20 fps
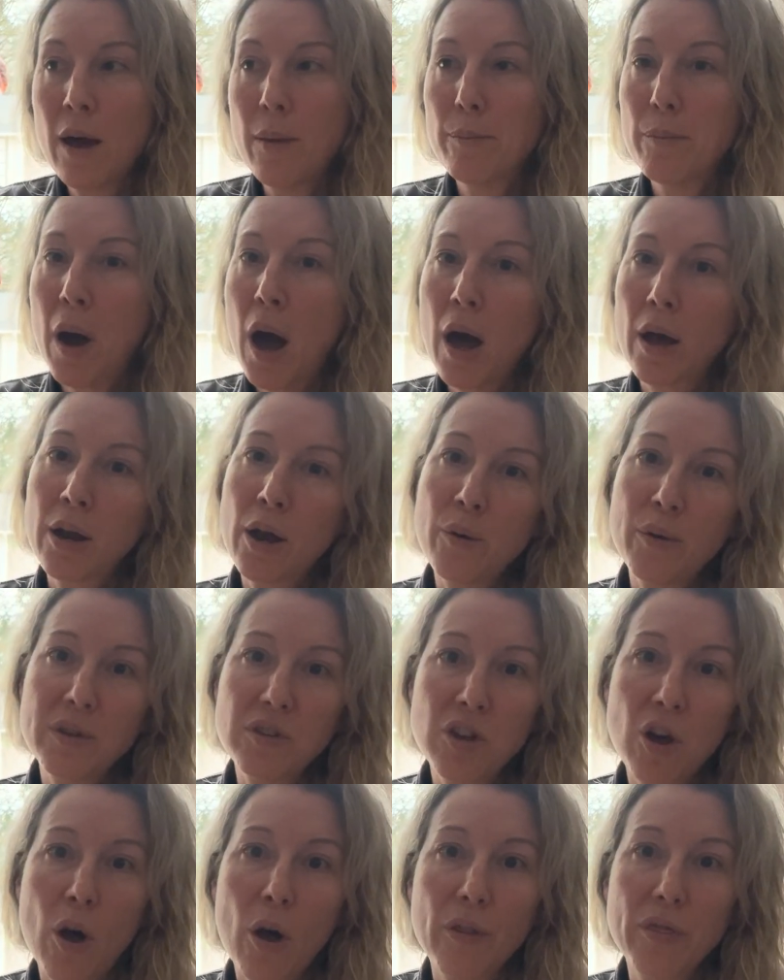Mono
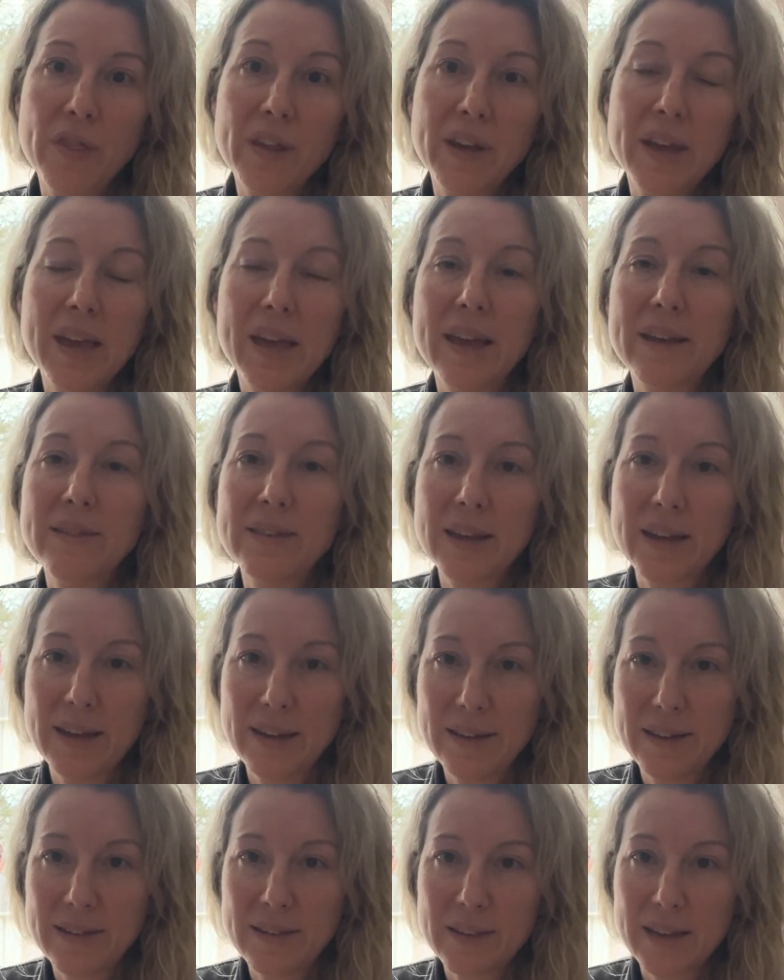is called the
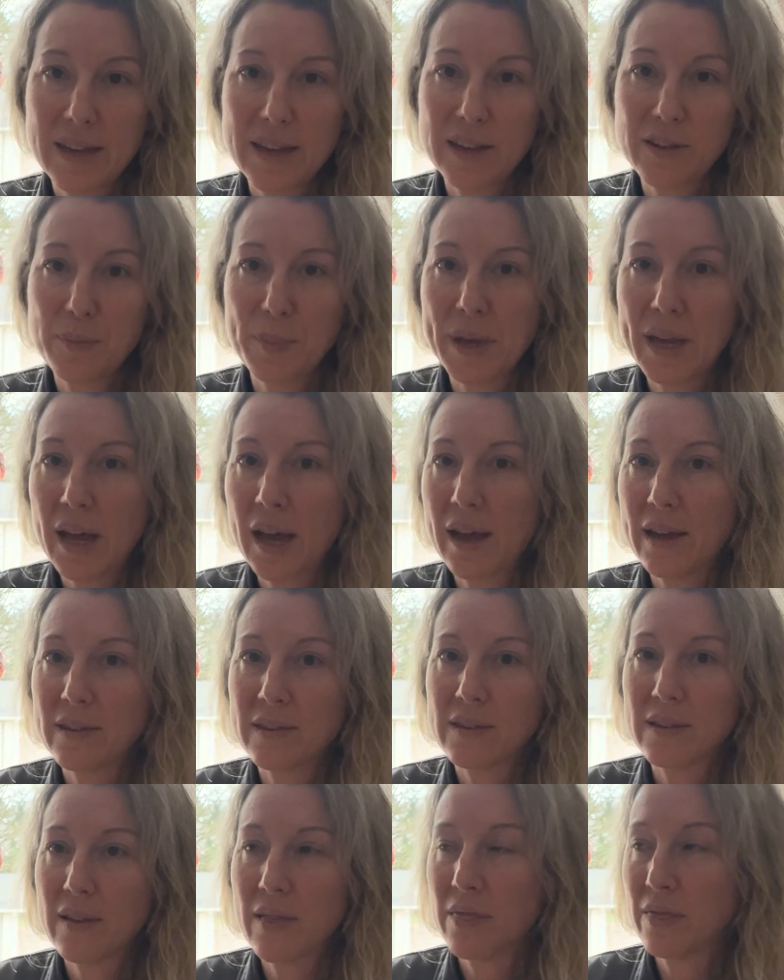kissing disease
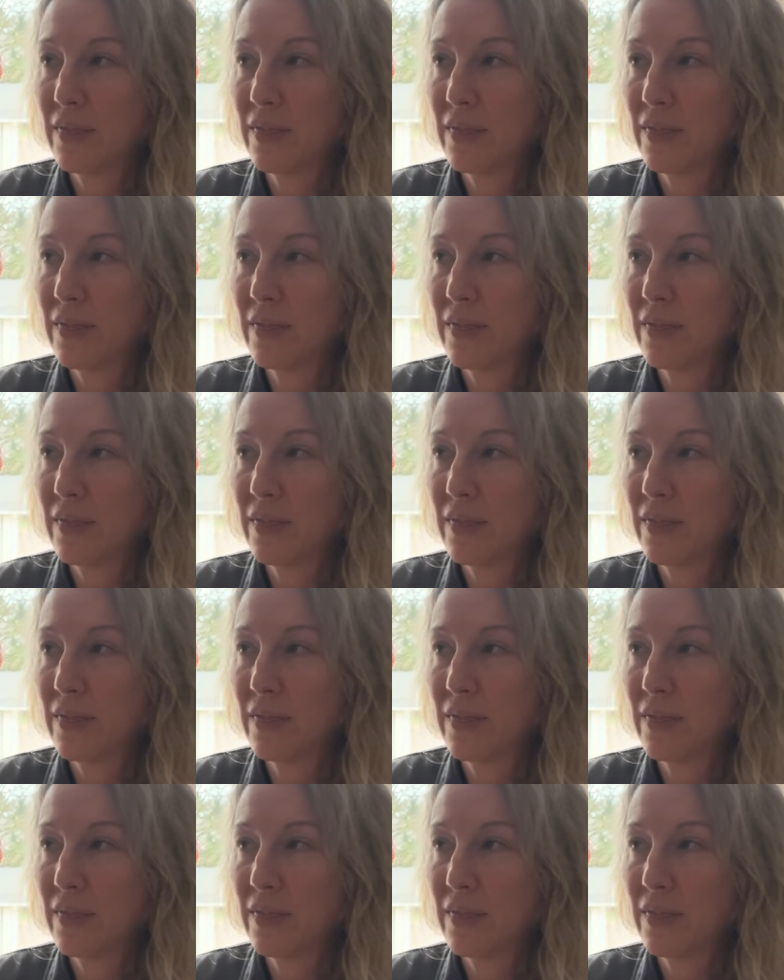because